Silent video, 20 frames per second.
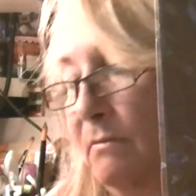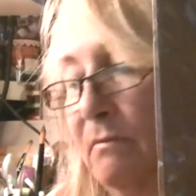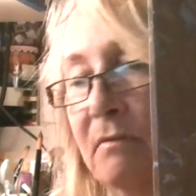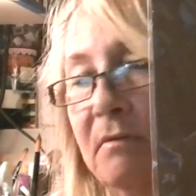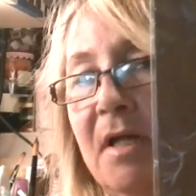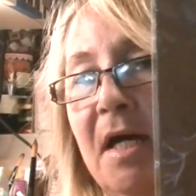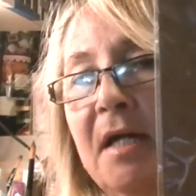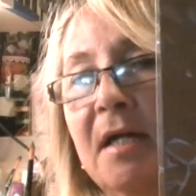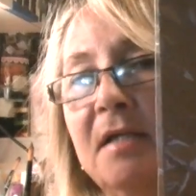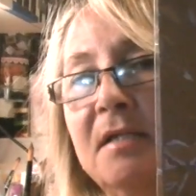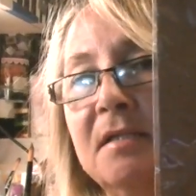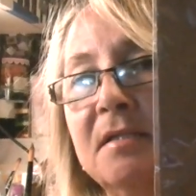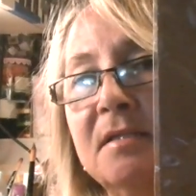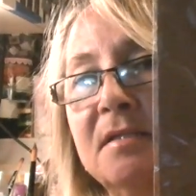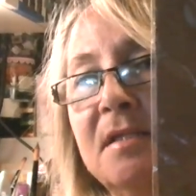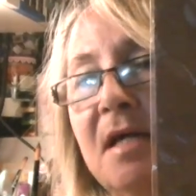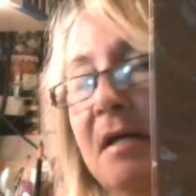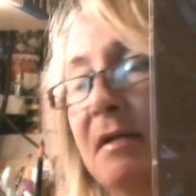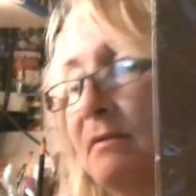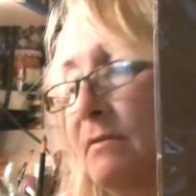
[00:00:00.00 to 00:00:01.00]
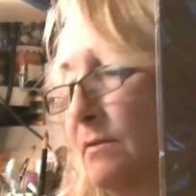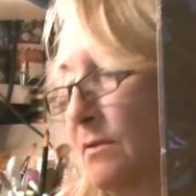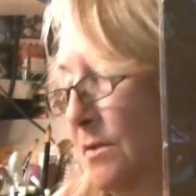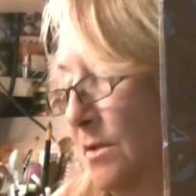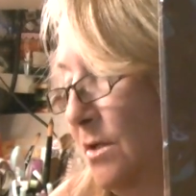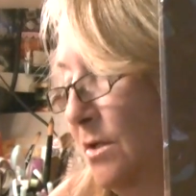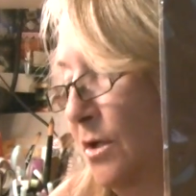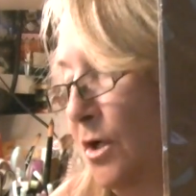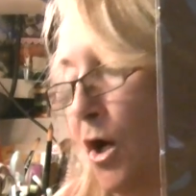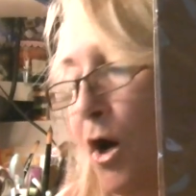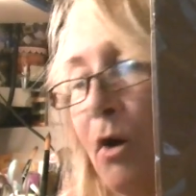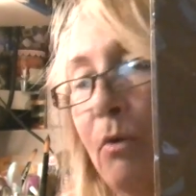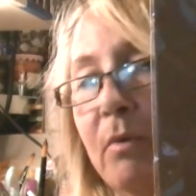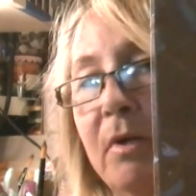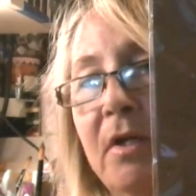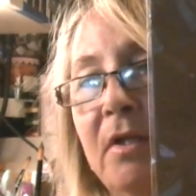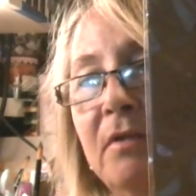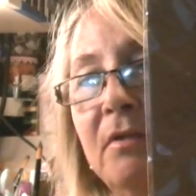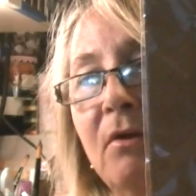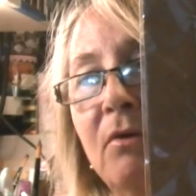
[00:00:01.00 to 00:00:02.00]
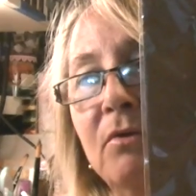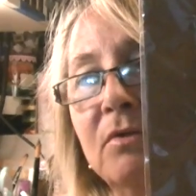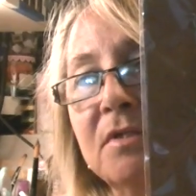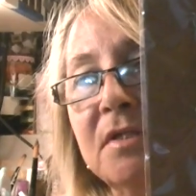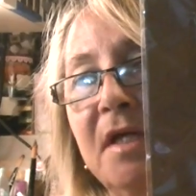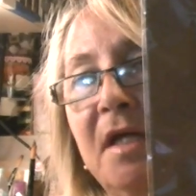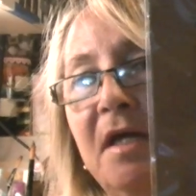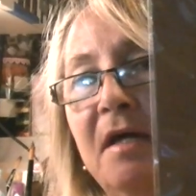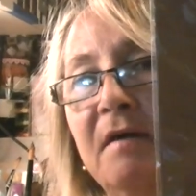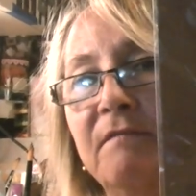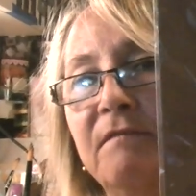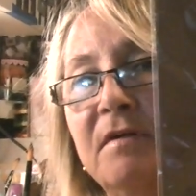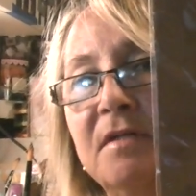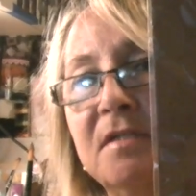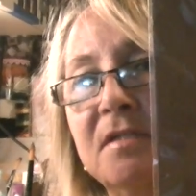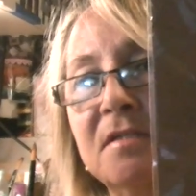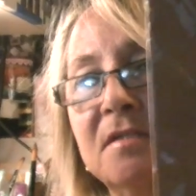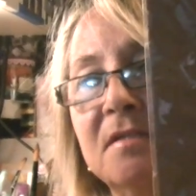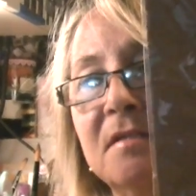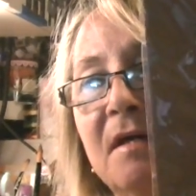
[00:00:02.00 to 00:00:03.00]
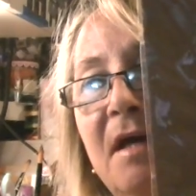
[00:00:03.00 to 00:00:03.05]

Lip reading: like I said, to go in those canvas